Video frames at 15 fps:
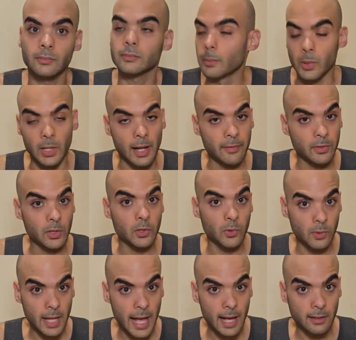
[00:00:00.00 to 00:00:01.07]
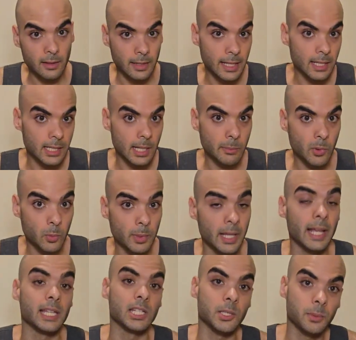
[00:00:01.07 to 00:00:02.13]
But after you do that, the next step would be
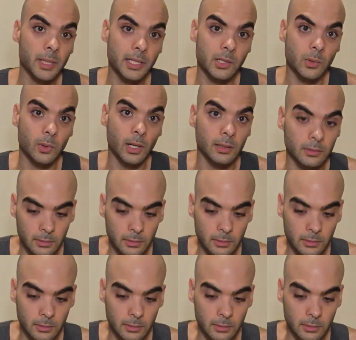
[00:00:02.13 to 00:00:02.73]
a split squat.